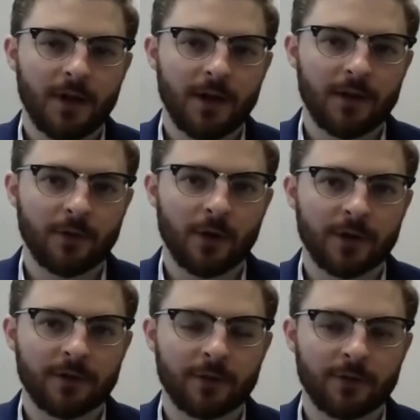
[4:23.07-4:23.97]
uh, as
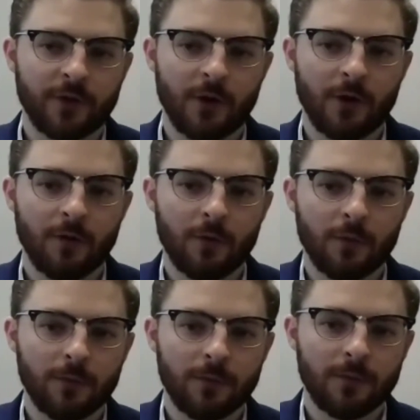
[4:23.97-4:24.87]
long as there's
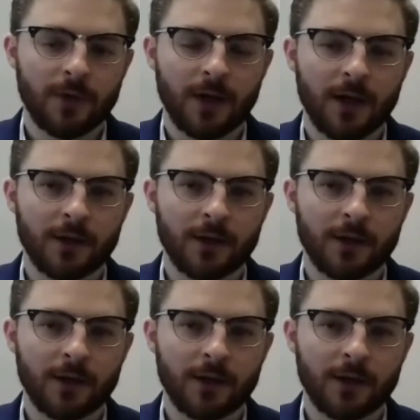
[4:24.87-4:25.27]
no uh,